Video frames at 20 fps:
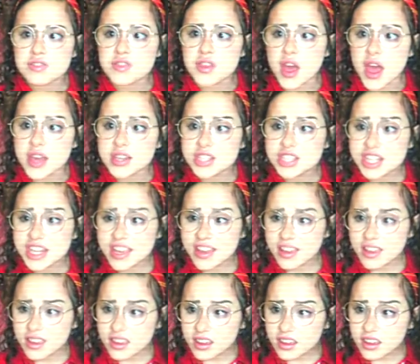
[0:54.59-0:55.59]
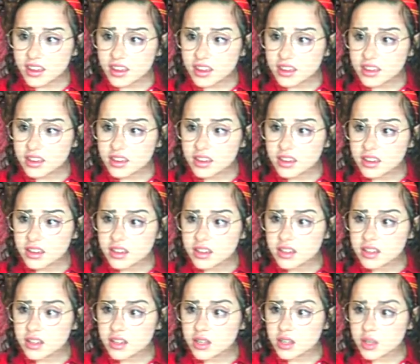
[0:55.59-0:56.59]
3rd year?
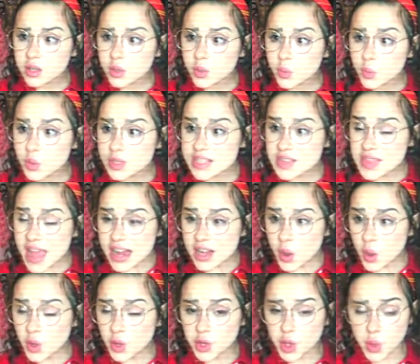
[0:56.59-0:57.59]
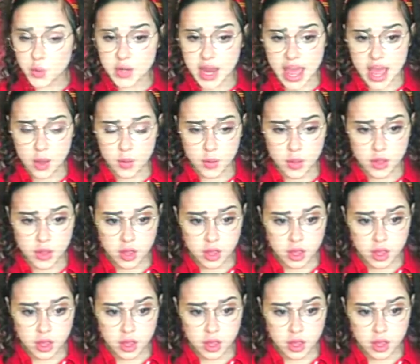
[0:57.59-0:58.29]
Was it that long ago now?